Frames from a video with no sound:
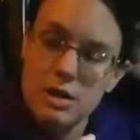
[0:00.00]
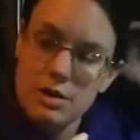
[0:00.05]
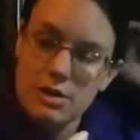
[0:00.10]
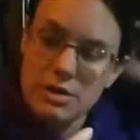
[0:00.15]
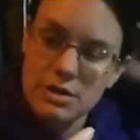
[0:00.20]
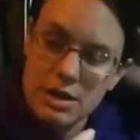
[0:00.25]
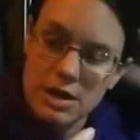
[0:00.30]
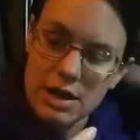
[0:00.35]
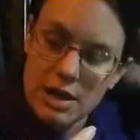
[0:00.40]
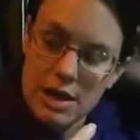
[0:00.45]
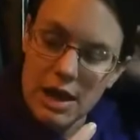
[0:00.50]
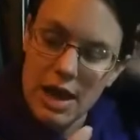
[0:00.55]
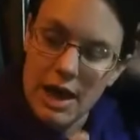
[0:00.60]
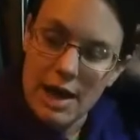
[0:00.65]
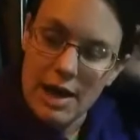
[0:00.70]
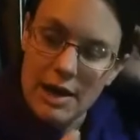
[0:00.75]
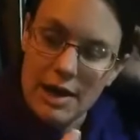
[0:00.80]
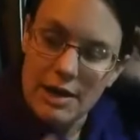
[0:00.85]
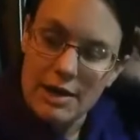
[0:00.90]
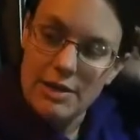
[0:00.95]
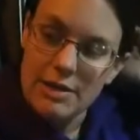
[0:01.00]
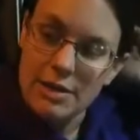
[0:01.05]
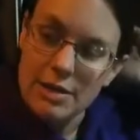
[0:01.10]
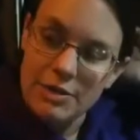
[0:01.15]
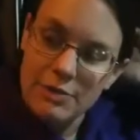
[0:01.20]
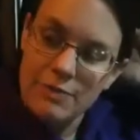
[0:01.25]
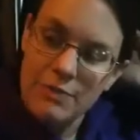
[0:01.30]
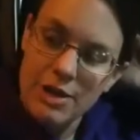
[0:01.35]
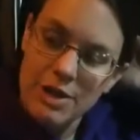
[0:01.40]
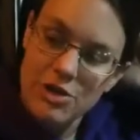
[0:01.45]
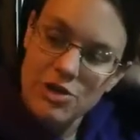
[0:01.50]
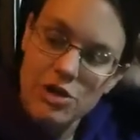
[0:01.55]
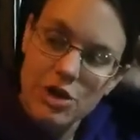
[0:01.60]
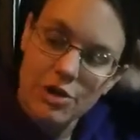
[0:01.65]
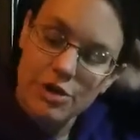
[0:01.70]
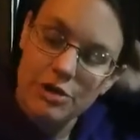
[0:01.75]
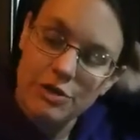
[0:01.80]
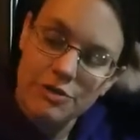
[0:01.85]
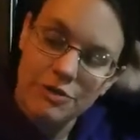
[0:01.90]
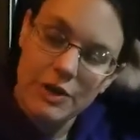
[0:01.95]
the
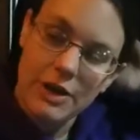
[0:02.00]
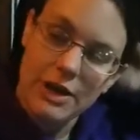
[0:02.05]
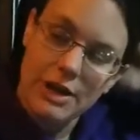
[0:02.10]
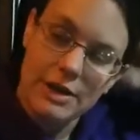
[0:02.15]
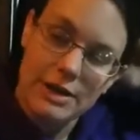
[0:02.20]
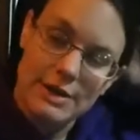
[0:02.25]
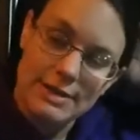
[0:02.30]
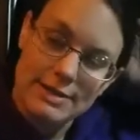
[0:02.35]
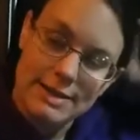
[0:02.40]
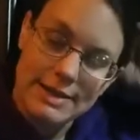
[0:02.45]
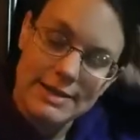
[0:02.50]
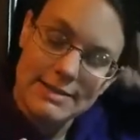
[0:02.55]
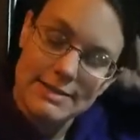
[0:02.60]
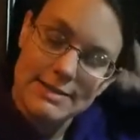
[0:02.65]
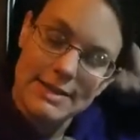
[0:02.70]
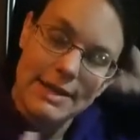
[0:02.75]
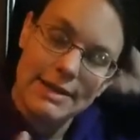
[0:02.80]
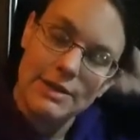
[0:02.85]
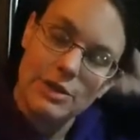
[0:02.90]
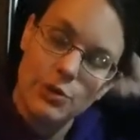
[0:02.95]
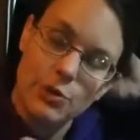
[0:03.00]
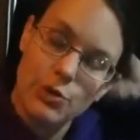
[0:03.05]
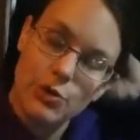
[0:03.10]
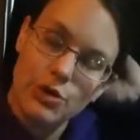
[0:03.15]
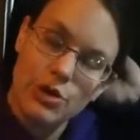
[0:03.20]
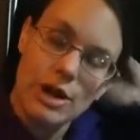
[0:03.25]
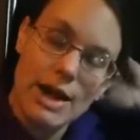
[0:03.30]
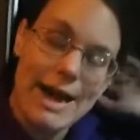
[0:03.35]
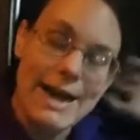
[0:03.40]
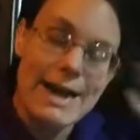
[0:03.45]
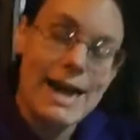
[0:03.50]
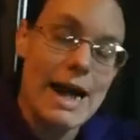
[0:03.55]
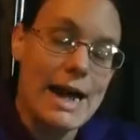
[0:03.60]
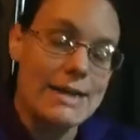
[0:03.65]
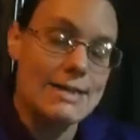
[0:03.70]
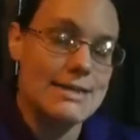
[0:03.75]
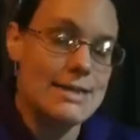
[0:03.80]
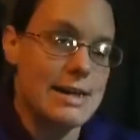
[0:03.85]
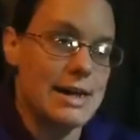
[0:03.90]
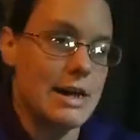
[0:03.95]
internal fan that's inside the cooler had
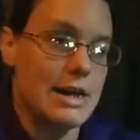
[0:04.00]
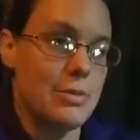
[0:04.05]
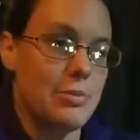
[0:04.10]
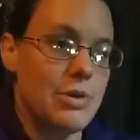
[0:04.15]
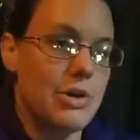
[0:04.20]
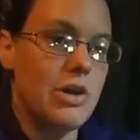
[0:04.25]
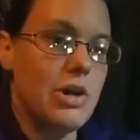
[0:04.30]
iced up.